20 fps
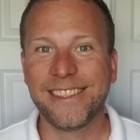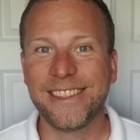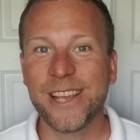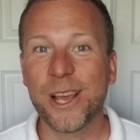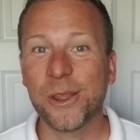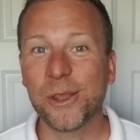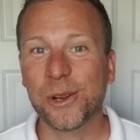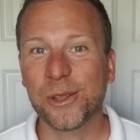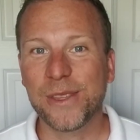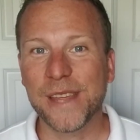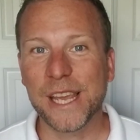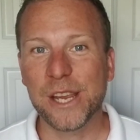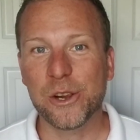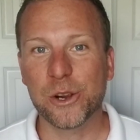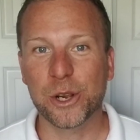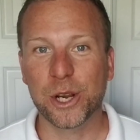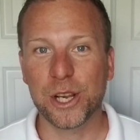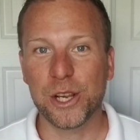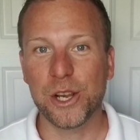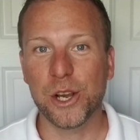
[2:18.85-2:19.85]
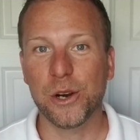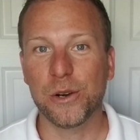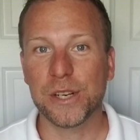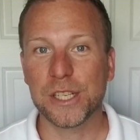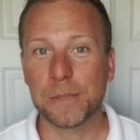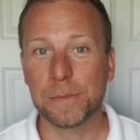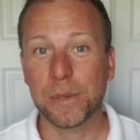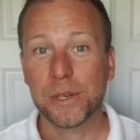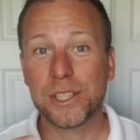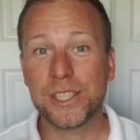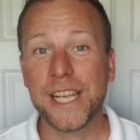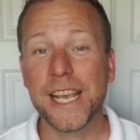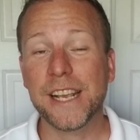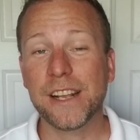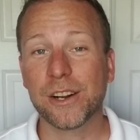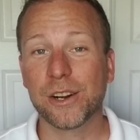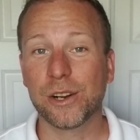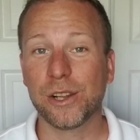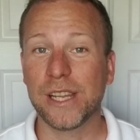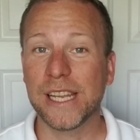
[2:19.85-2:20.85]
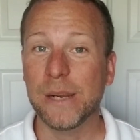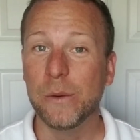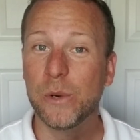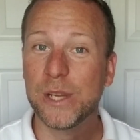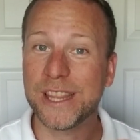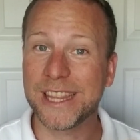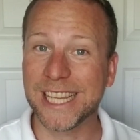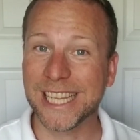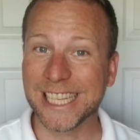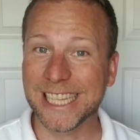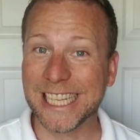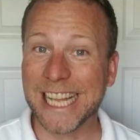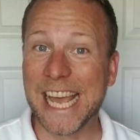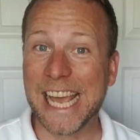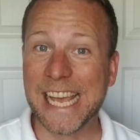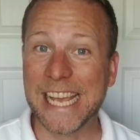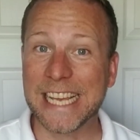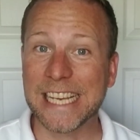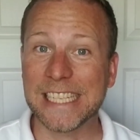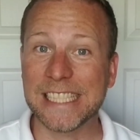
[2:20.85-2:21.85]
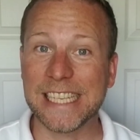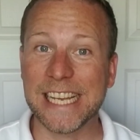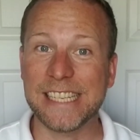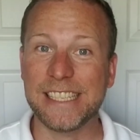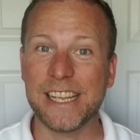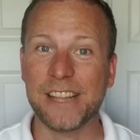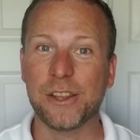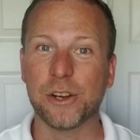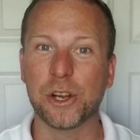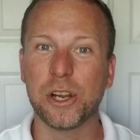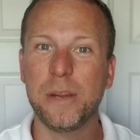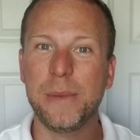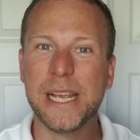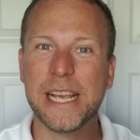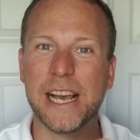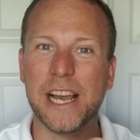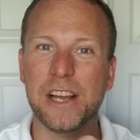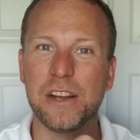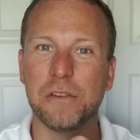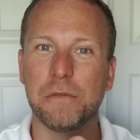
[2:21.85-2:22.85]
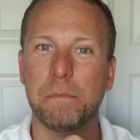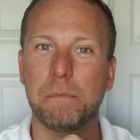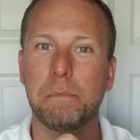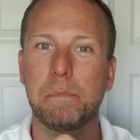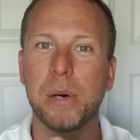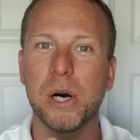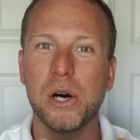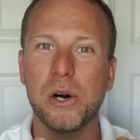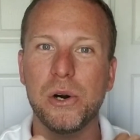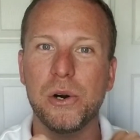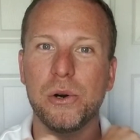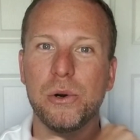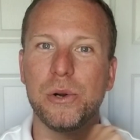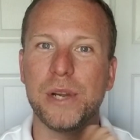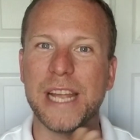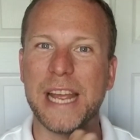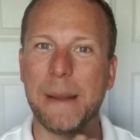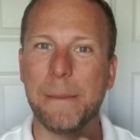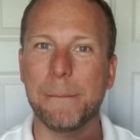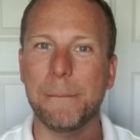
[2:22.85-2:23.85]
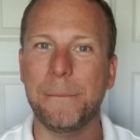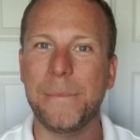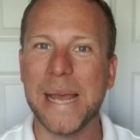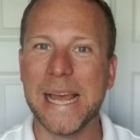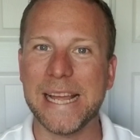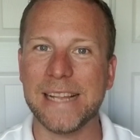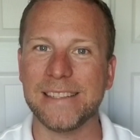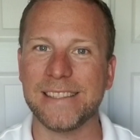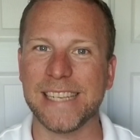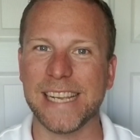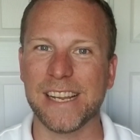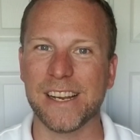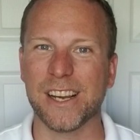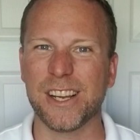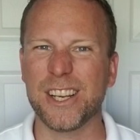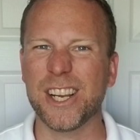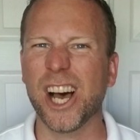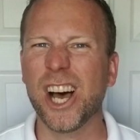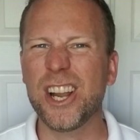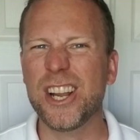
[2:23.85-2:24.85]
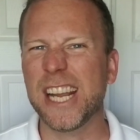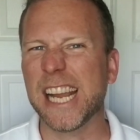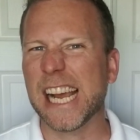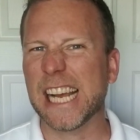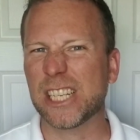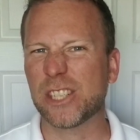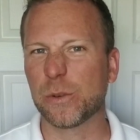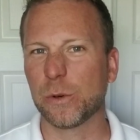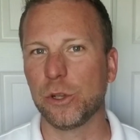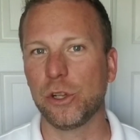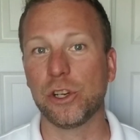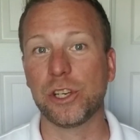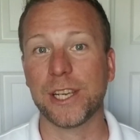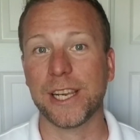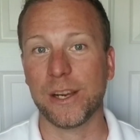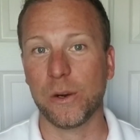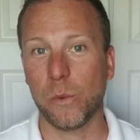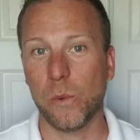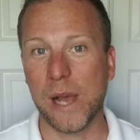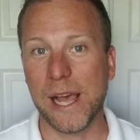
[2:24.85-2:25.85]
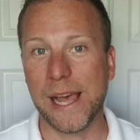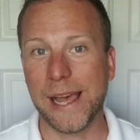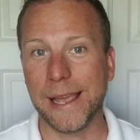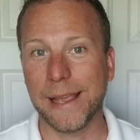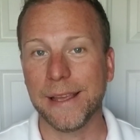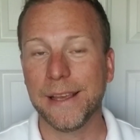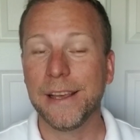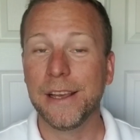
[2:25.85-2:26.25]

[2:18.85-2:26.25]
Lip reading: The other thing you're going to notice, particularly with the legs, is that they're going to be kind of bowed and bent in an unnatural looking way.